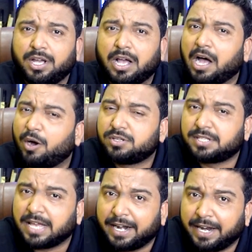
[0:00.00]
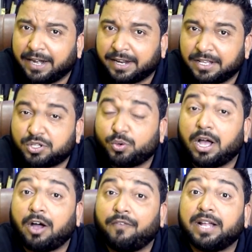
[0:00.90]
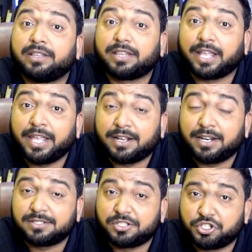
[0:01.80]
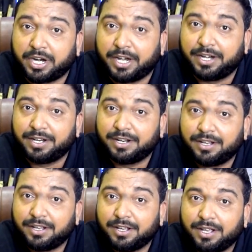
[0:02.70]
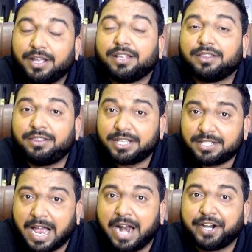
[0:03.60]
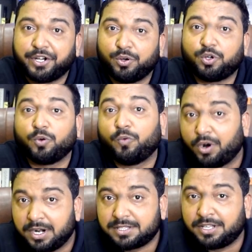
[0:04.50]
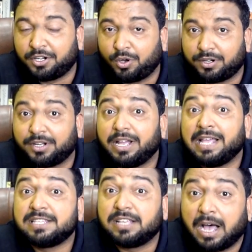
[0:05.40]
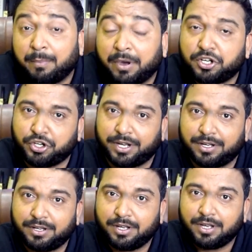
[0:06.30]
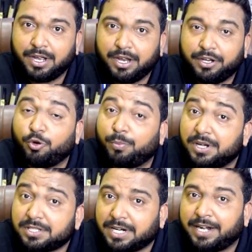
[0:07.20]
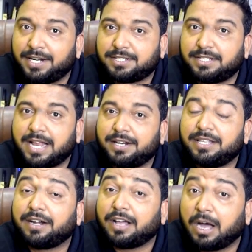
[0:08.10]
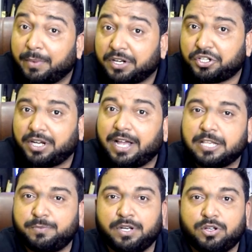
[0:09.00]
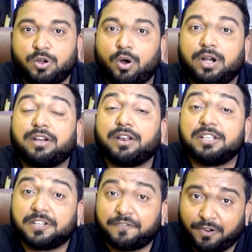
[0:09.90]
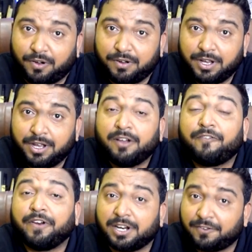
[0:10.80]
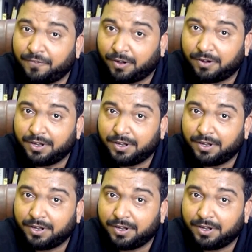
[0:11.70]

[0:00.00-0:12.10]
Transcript: how sad it is to have a thankless child. This attitude towards the daughter is hamartia. You must understand that hamartia has been called tragic flaw, fatal flaw.